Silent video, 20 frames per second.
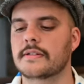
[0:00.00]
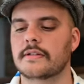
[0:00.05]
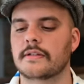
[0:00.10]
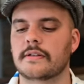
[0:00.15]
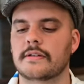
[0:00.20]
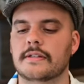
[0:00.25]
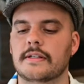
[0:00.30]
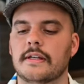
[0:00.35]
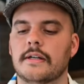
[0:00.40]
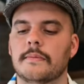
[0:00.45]
So
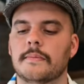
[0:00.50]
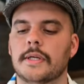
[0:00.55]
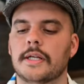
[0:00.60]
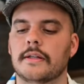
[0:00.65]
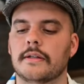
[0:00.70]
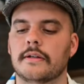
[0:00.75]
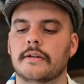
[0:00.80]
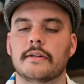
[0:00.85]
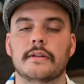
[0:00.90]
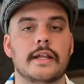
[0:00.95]
there's gonna be a
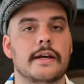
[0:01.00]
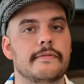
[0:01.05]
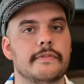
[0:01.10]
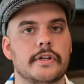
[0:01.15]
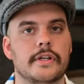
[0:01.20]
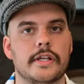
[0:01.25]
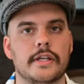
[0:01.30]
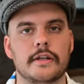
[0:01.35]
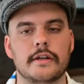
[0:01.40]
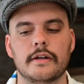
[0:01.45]
little lever
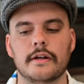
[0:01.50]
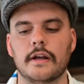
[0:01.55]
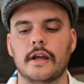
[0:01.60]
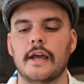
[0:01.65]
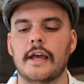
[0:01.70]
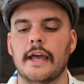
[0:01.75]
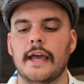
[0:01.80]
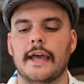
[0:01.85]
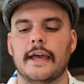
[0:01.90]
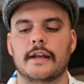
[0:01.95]
here
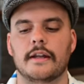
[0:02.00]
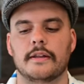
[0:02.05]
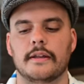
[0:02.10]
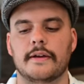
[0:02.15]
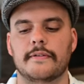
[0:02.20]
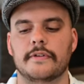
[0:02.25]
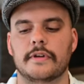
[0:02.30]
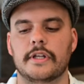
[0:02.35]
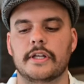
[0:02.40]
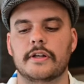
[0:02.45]
and a
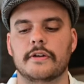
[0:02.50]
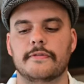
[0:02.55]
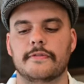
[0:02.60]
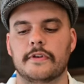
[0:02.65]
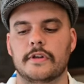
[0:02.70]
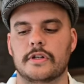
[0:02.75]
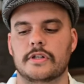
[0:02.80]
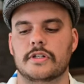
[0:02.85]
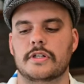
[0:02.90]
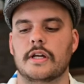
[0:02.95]
lever here
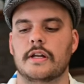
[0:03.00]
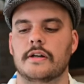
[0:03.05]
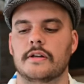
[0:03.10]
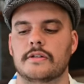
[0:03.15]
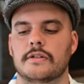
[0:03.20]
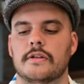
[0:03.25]
for your shutter.